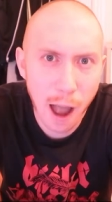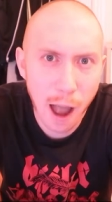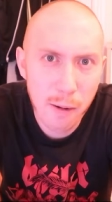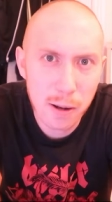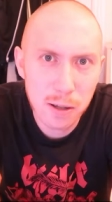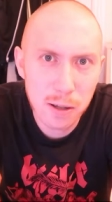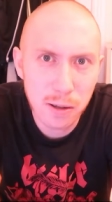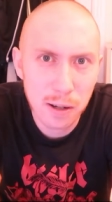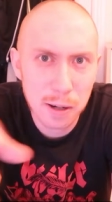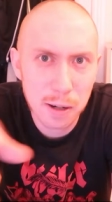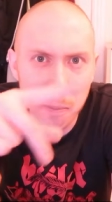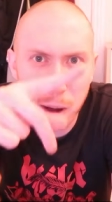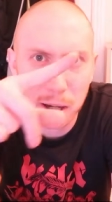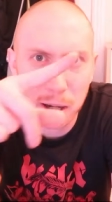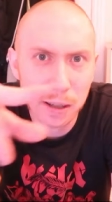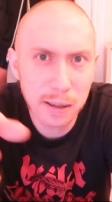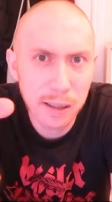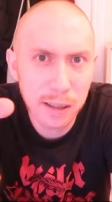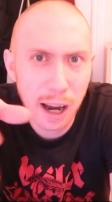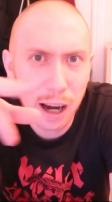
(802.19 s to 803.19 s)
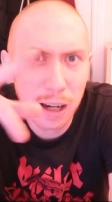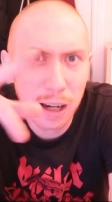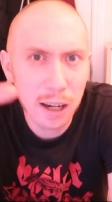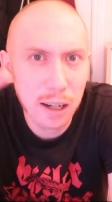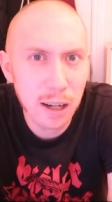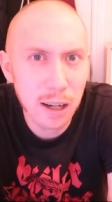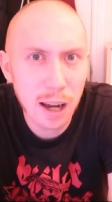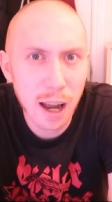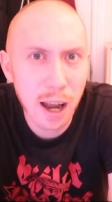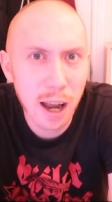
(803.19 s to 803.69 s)
I was doing
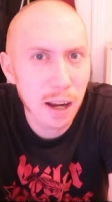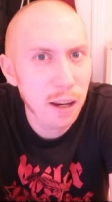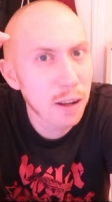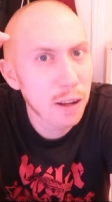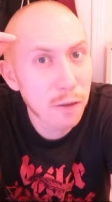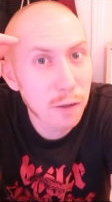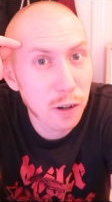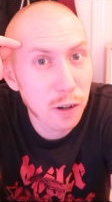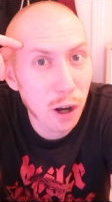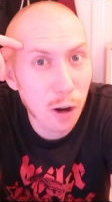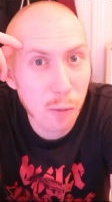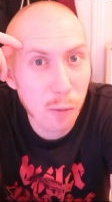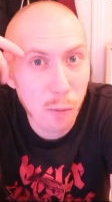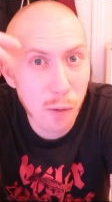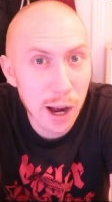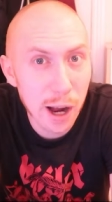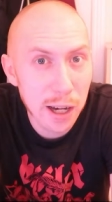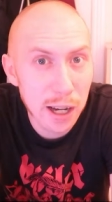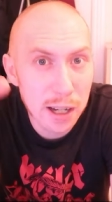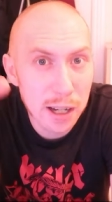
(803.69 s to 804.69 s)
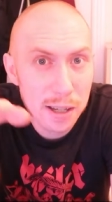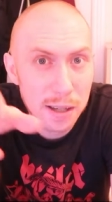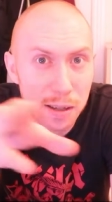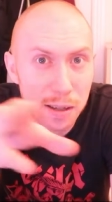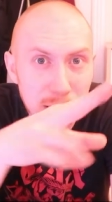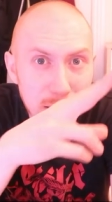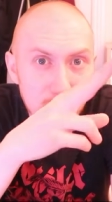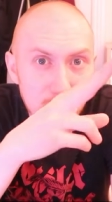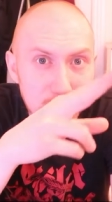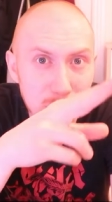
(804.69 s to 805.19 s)
Mediterranean from
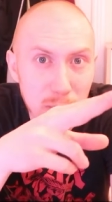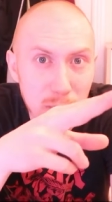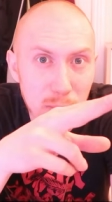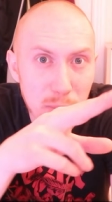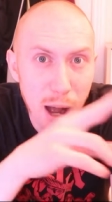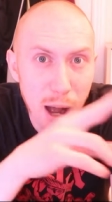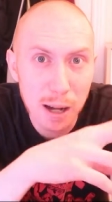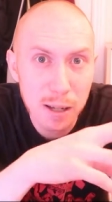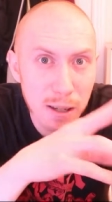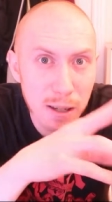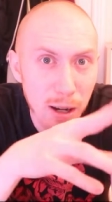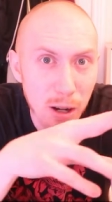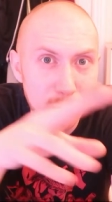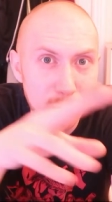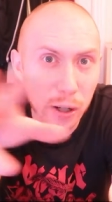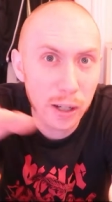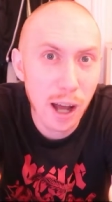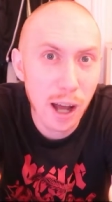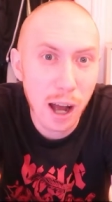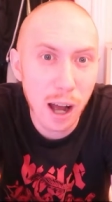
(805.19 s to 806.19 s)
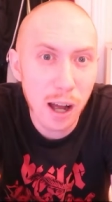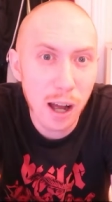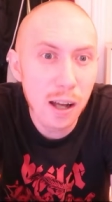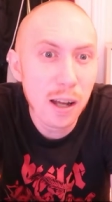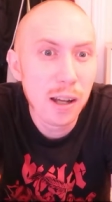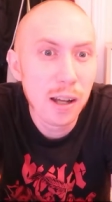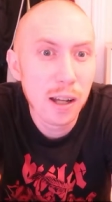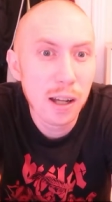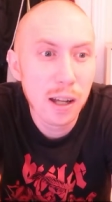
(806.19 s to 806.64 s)
Venice to Barcelona.